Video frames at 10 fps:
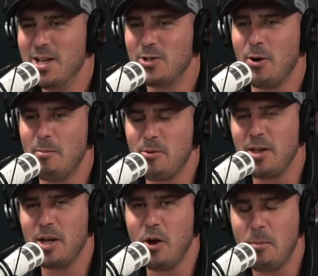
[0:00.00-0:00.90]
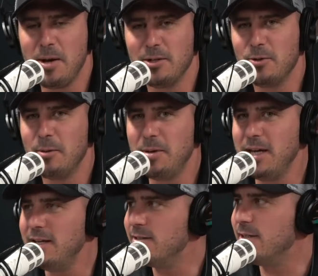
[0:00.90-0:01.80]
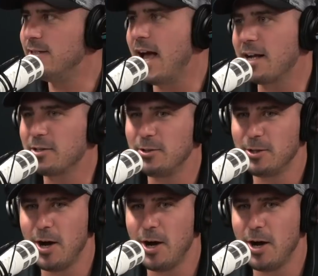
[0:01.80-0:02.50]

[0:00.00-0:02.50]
So I'm really hoping to appease the tactical